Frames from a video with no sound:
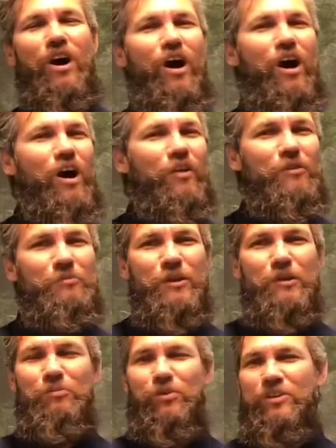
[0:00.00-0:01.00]
all the
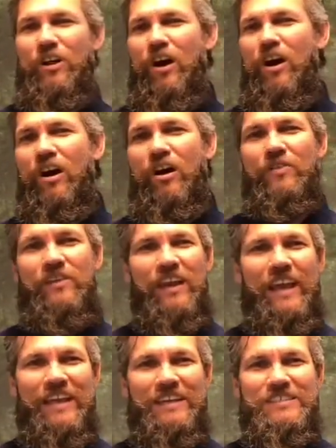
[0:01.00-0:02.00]
people in all the
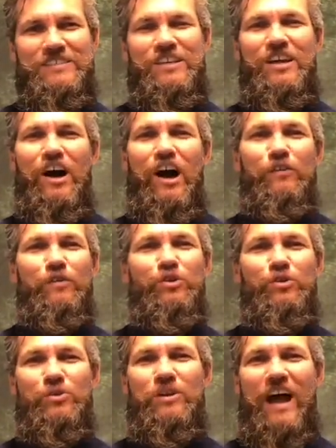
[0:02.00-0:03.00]
lands of
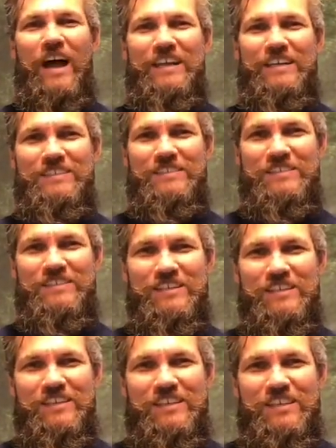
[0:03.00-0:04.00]
who God is.
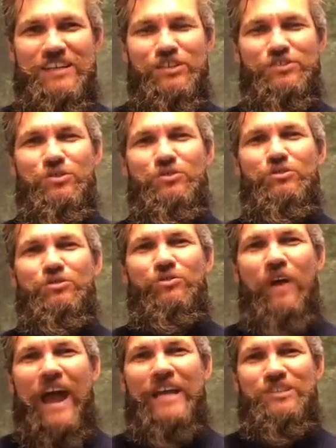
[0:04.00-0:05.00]
So you
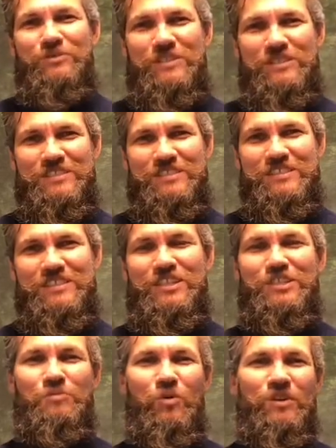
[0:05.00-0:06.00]
graduates
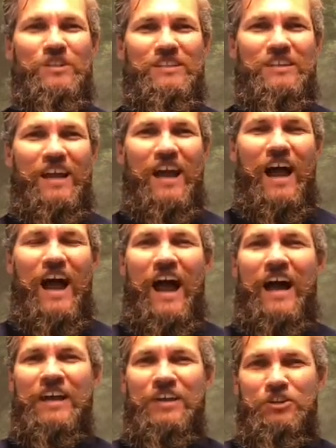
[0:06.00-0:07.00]
this morning,
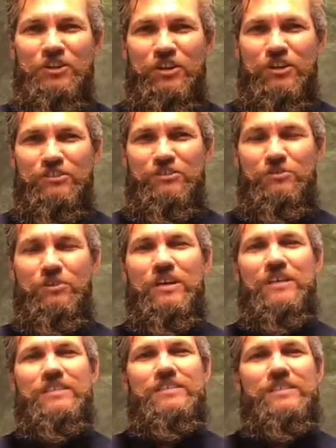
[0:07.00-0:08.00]
I encourage you,
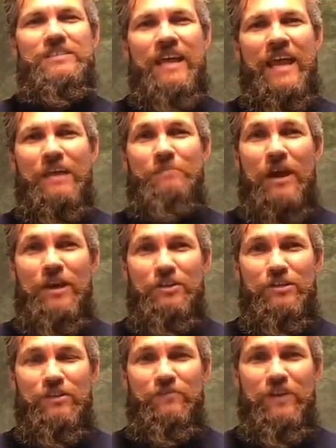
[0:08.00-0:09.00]
stand by your
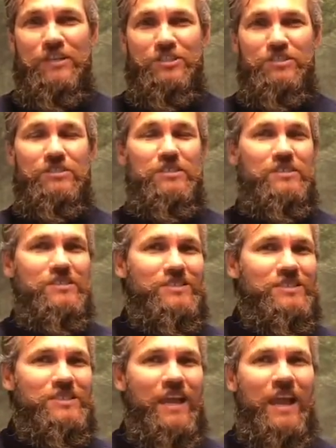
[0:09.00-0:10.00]
convictions,
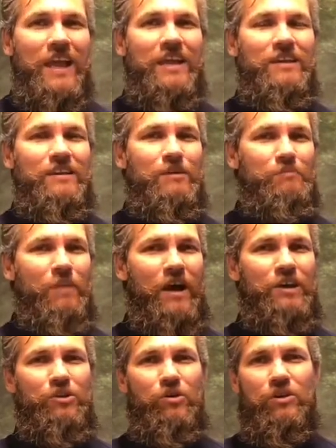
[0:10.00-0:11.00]
stand by
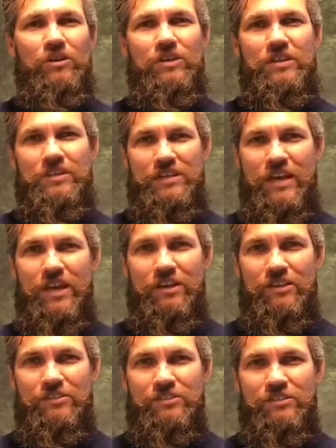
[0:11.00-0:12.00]
your
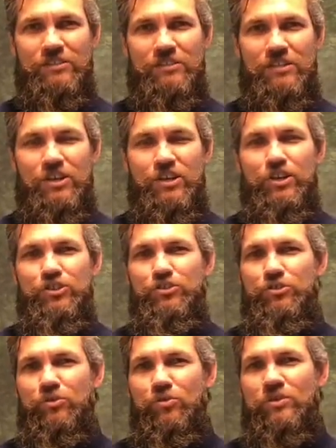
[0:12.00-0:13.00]
character.
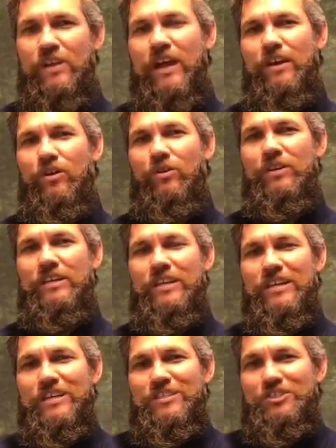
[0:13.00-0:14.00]
You will not only
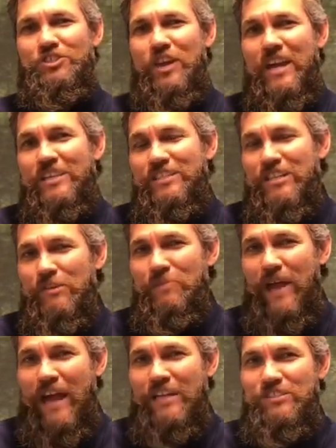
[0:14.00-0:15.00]
change and
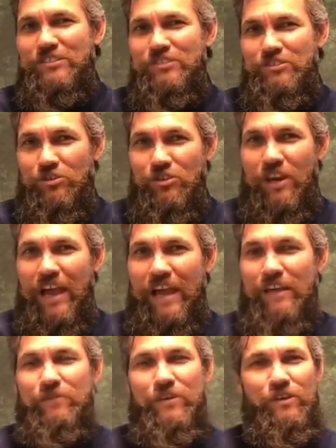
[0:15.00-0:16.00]
impact your
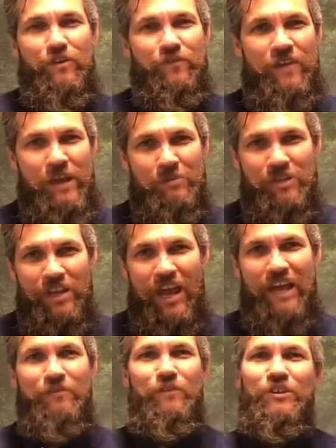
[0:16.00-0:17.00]
life and your family
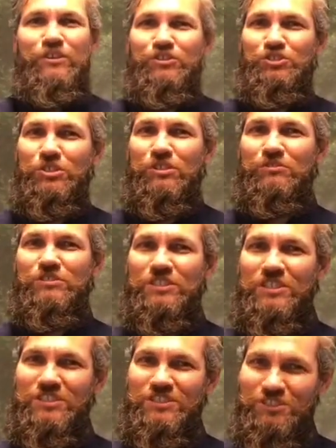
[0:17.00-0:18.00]
life and your children's
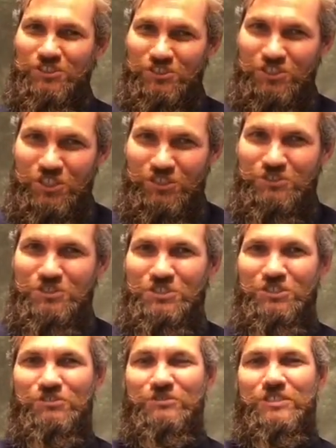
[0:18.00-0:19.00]

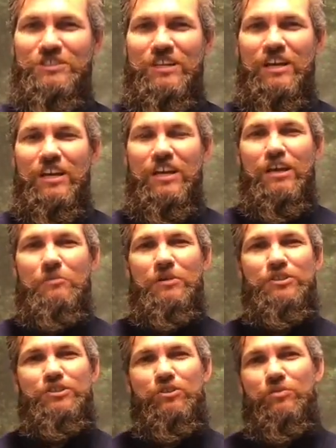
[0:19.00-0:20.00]
children's,
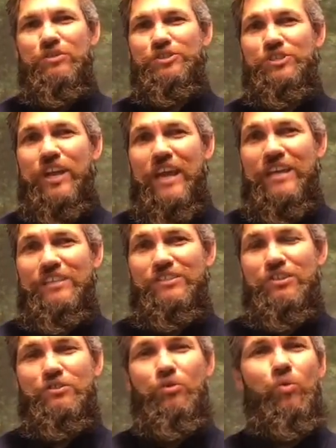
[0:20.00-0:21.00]
but you will change
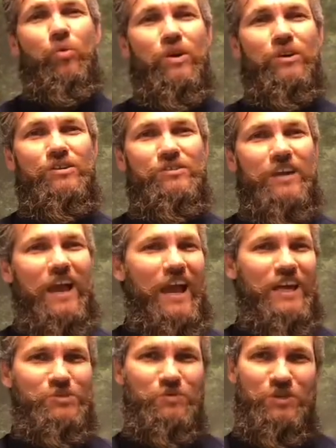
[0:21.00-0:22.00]
the world
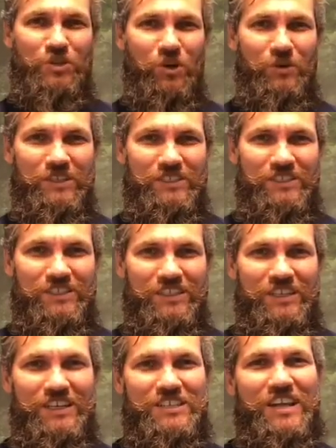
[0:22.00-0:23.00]
as we know it.
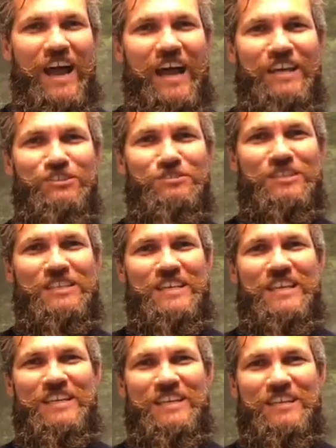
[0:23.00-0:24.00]
God used a
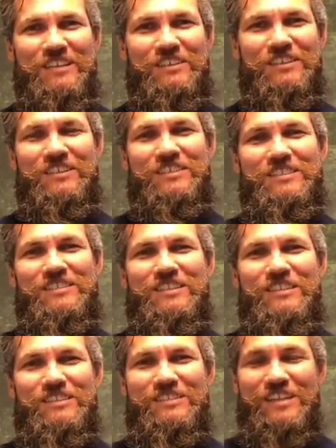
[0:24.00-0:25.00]
king here
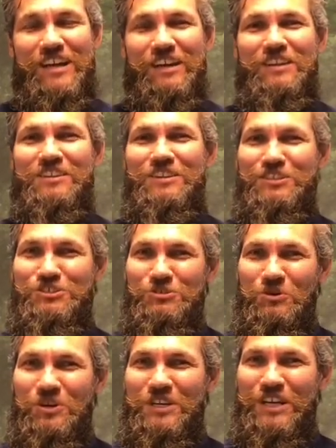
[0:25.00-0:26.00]
to tell the
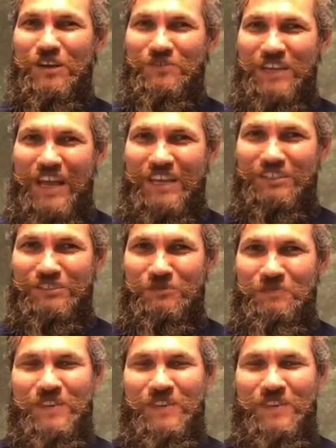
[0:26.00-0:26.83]
story of Daniel.